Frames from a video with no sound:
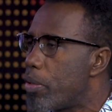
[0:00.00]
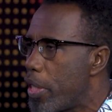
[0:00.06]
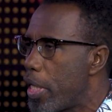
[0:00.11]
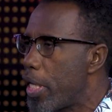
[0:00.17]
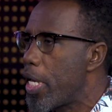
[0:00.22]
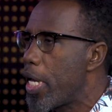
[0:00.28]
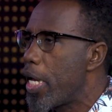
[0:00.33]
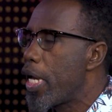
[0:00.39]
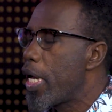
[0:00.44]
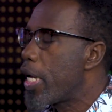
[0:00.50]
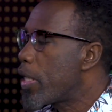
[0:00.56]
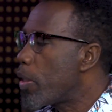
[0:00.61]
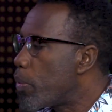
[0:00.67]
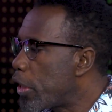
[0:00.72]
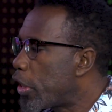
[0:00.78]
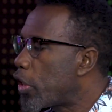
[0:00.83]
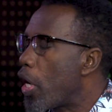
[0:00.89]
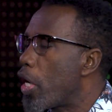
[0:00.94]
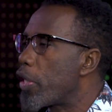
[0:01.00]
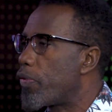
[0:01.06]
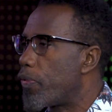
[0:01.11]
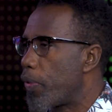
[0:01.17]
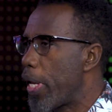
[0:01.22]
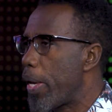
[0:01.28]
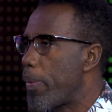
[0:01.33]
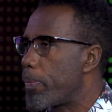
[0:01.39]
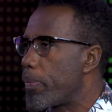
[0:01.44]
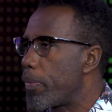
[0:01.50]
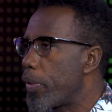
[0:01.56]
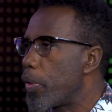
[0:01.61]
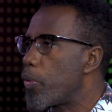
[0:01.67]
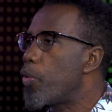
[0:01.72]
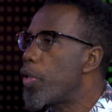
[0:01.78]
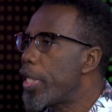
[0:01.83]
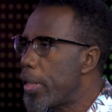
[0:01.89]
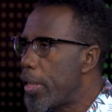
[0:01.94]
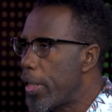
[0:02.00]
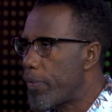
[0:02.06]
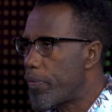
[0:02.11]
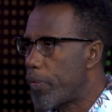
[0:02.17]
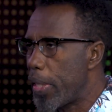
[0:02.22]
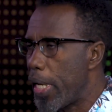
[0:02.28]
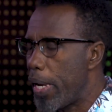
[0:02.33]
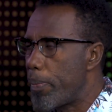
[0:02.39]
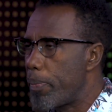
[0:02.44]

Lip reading: do the research for them, the reading for